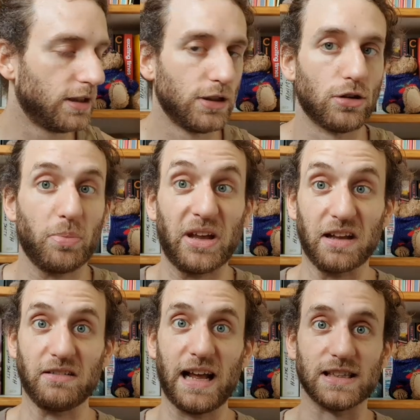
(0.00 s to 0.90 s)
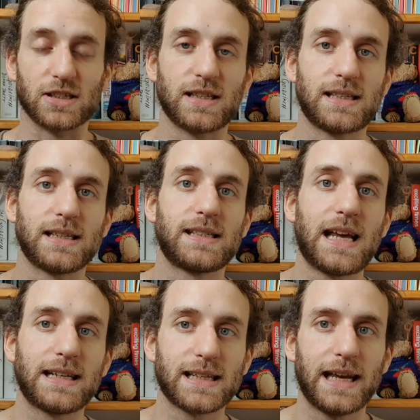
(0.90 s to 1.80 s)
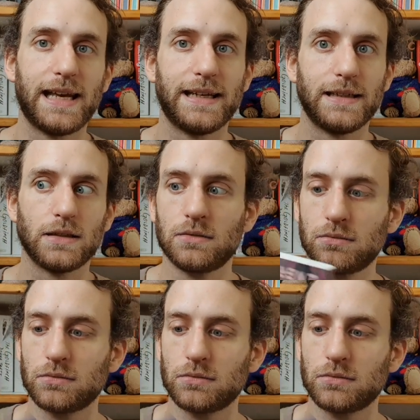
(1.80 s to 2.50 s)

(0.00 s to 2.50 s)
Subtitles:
European lens, because this is set in,